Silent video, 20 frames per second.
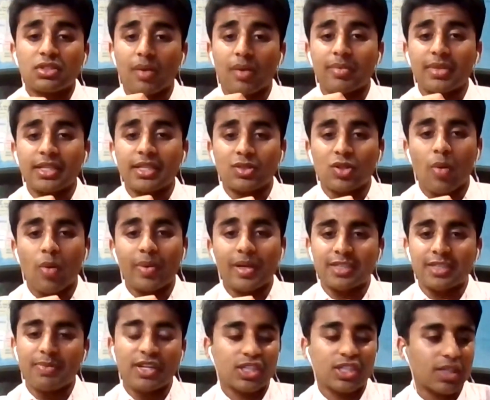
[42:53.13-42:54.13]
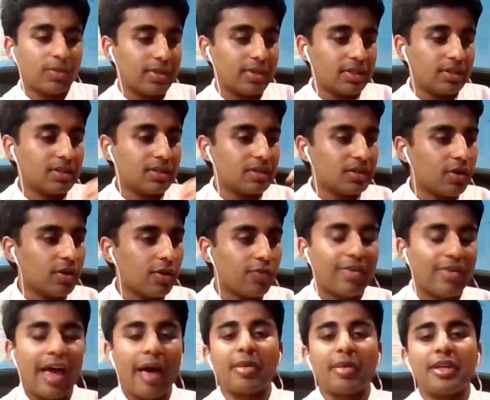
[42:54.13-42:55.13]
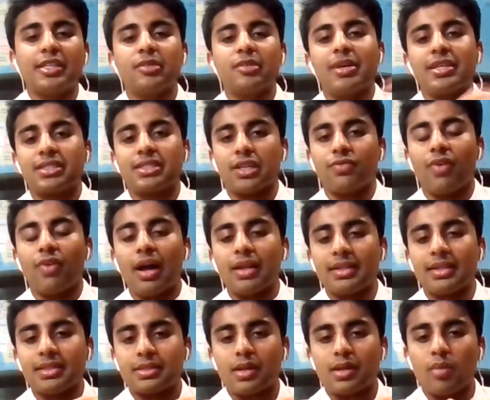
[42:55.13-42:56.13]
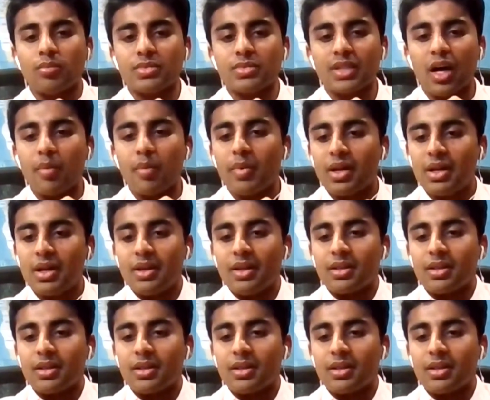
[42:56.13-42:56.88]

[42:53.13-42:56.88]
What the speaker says: some of these topics, especially when, you know, family domestic violence comes up.